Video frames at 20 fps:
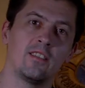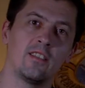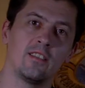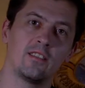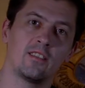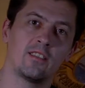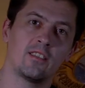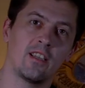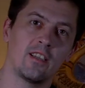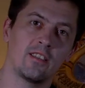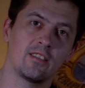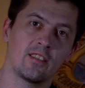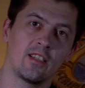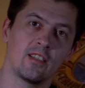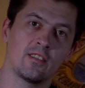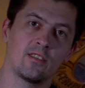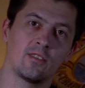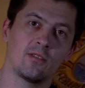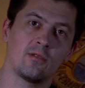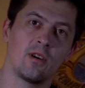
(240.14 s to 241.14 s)
this takes
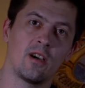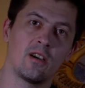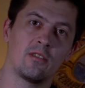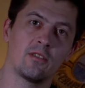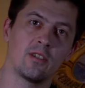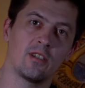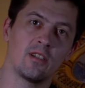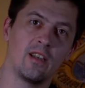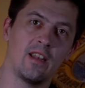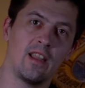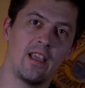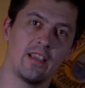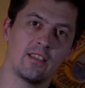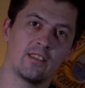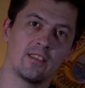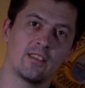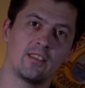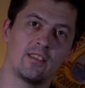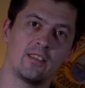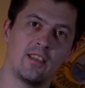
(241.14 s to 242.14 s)
us to our
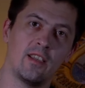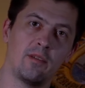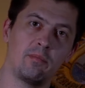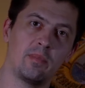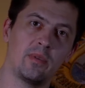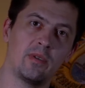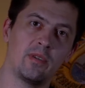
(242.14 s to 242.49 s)
last tip,